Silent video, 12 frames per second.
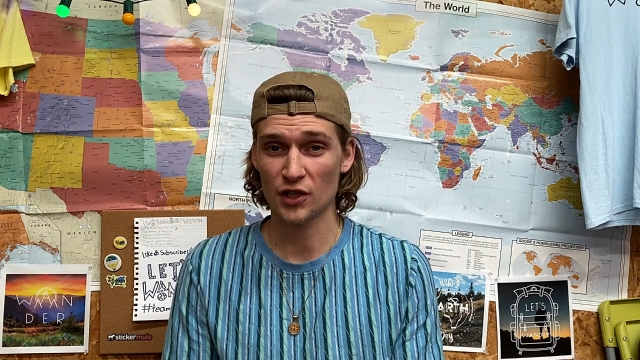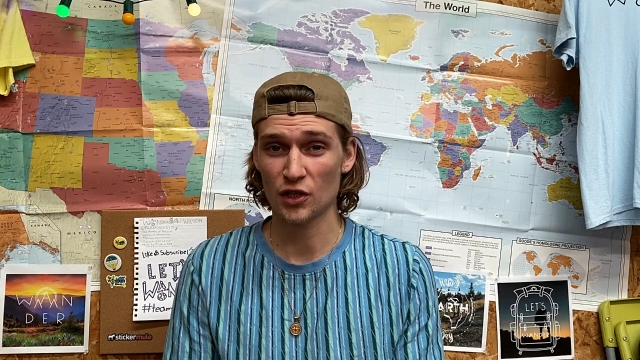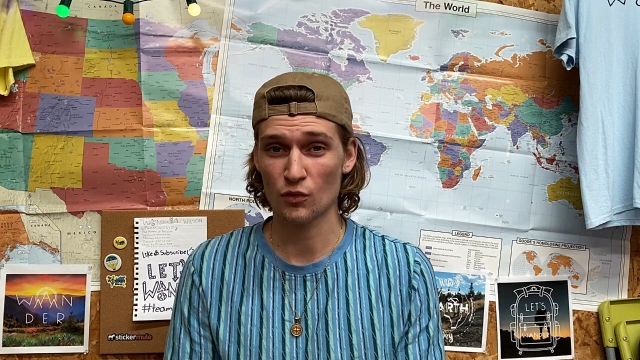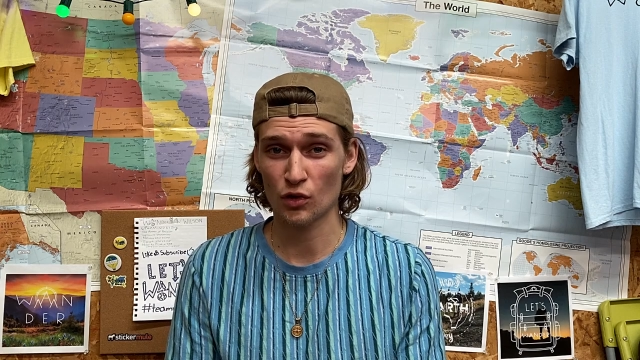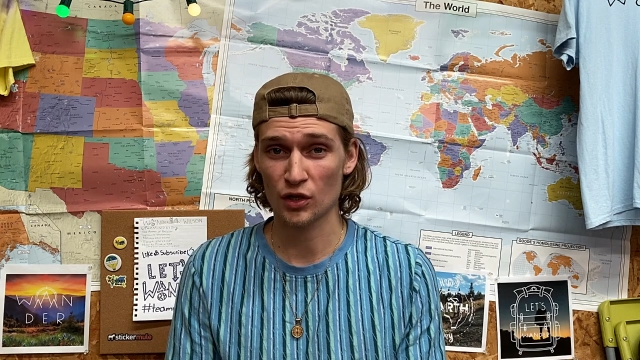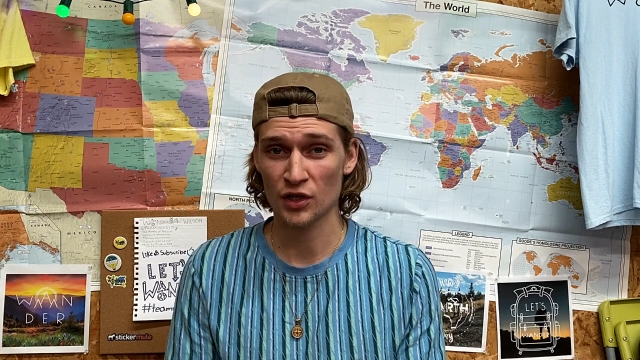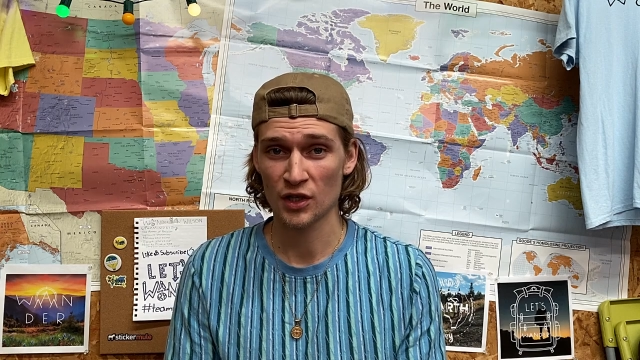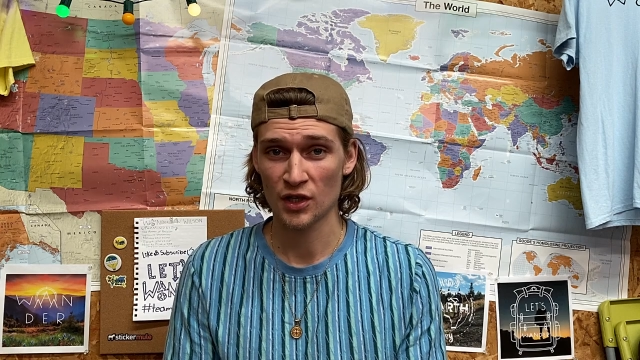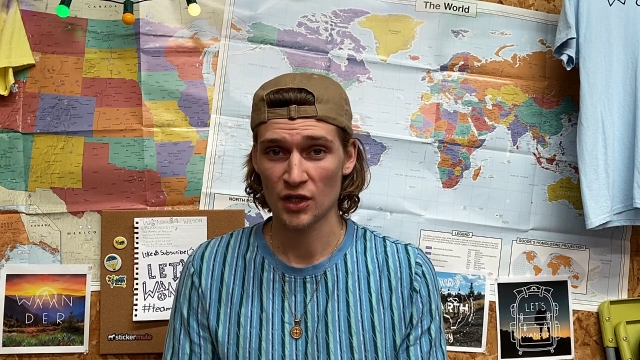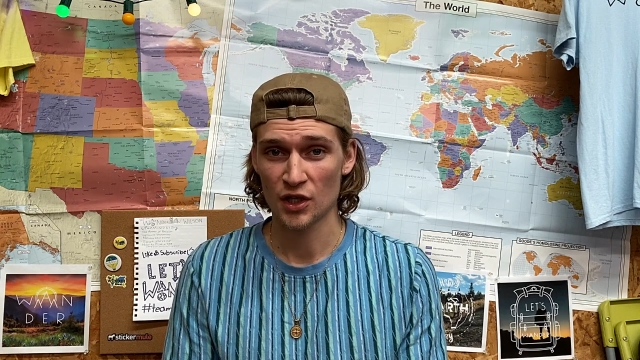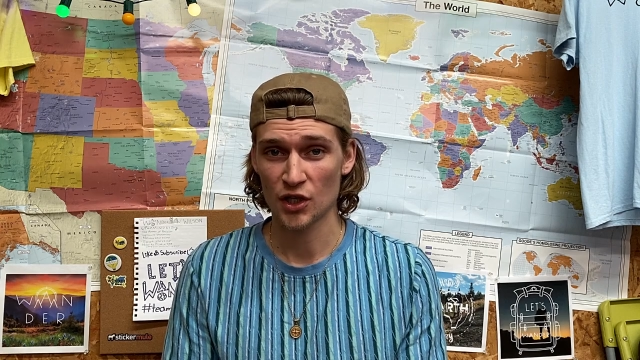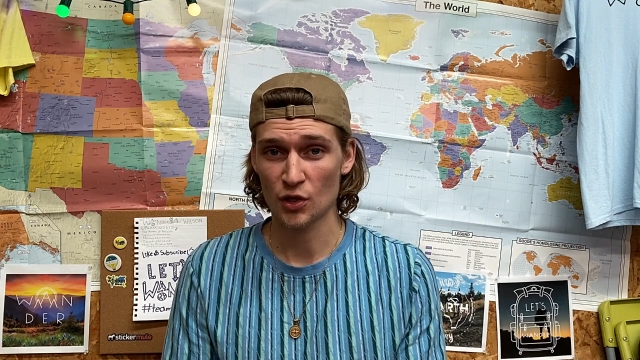in a ton of work,
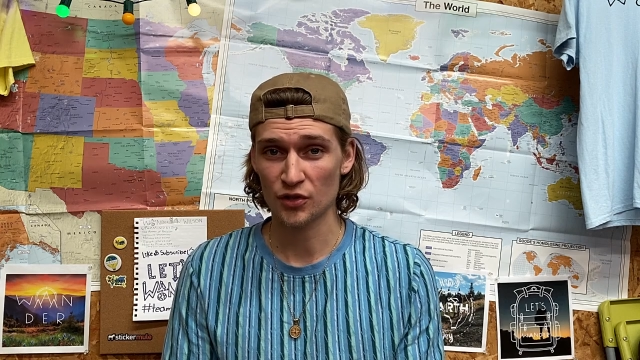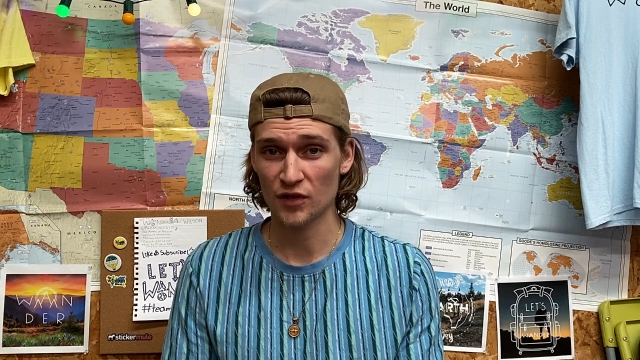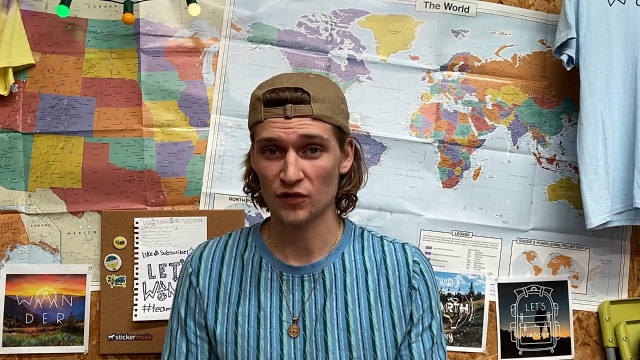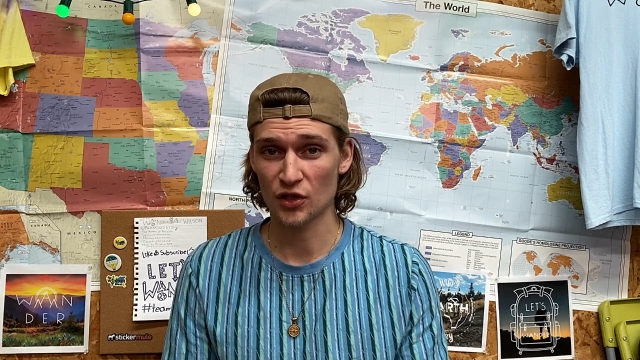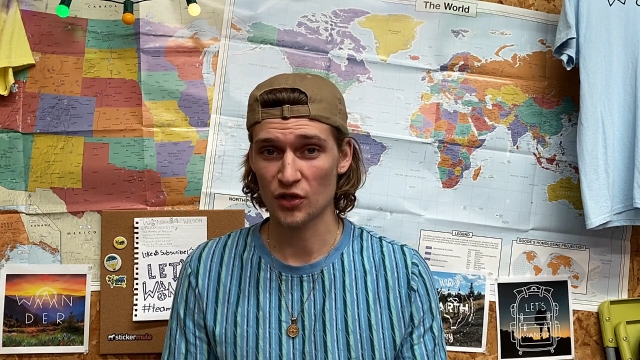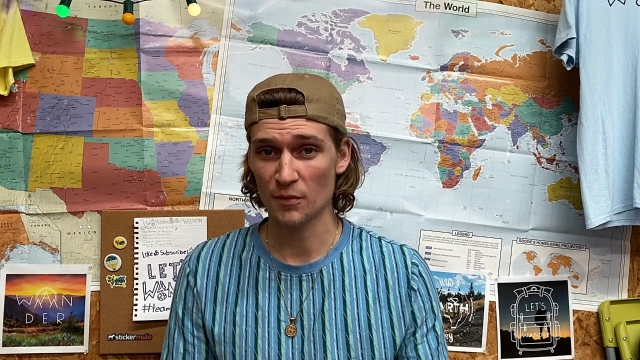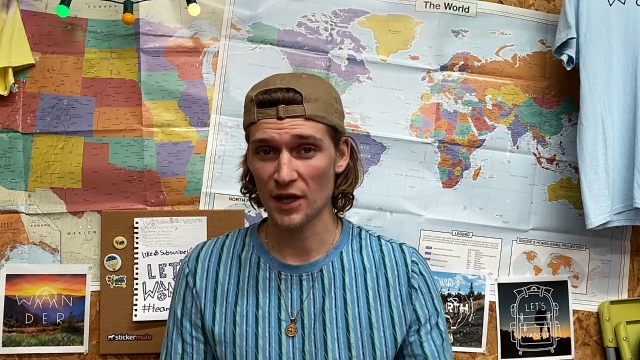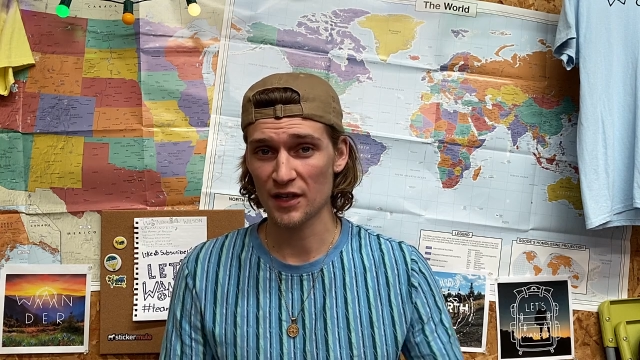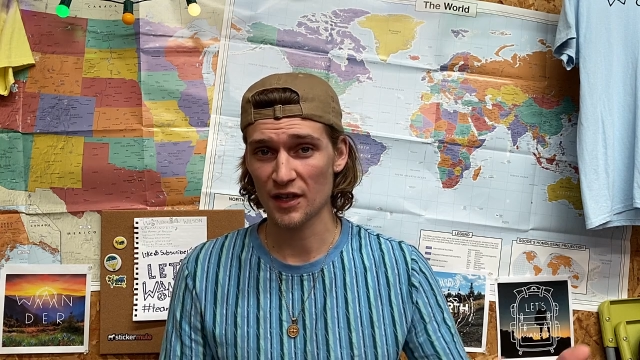you also have to know you might